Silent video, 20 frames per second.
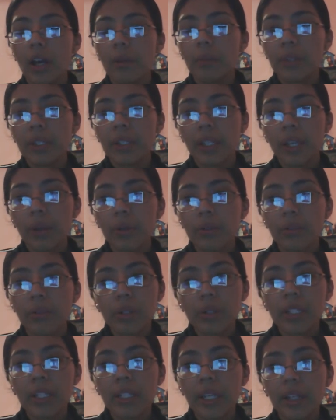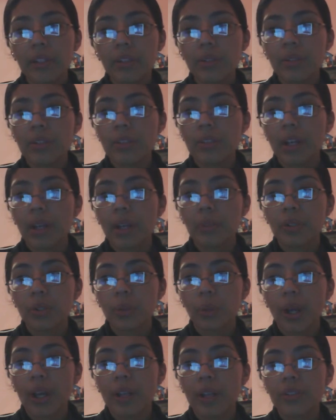the elderly extra time to
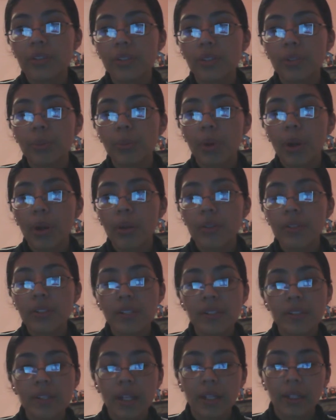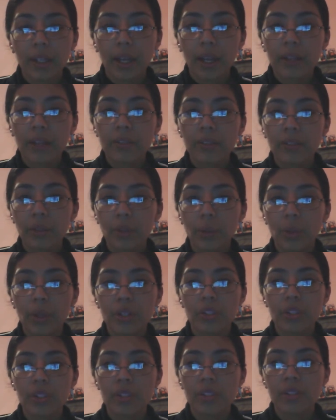answer, process, and ask
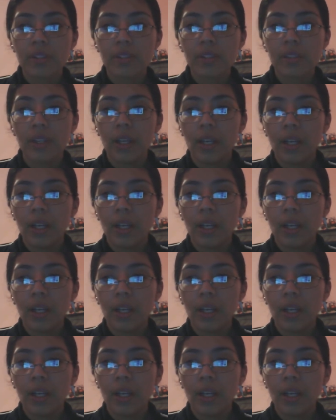questions.